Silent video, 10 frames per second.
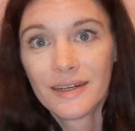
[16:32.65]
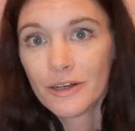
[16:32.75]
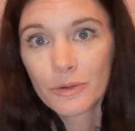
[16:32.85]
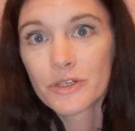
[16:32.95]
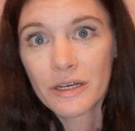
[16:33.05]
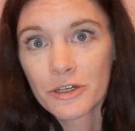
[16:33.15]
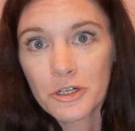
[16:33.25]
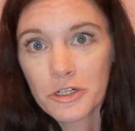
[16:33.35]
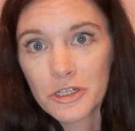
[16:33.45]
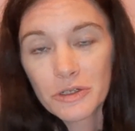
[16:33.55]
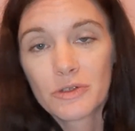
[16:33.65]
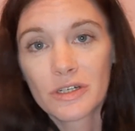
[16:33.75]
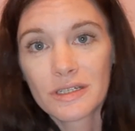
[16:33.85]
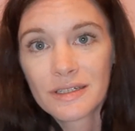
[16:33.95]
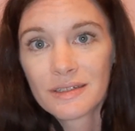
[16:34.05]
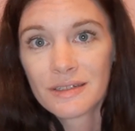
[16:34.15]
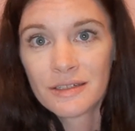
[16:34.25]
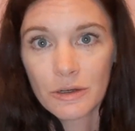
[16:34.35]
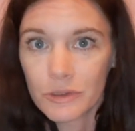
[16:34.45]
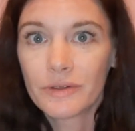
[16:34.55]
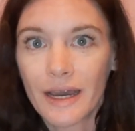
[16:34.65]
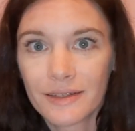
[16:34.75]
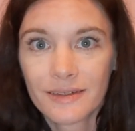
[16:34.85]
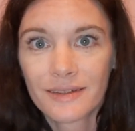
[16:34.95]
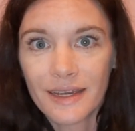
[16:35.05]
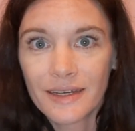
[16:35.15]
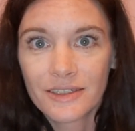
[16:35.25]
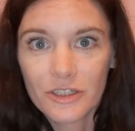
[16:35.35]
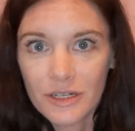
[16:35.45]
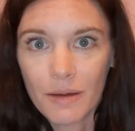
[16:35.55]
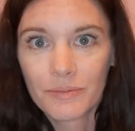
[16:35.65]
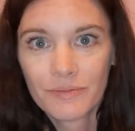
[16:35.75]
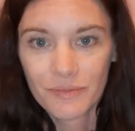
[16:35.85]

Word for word: No one's here to judge you. Just don't do that. Okay, just stop.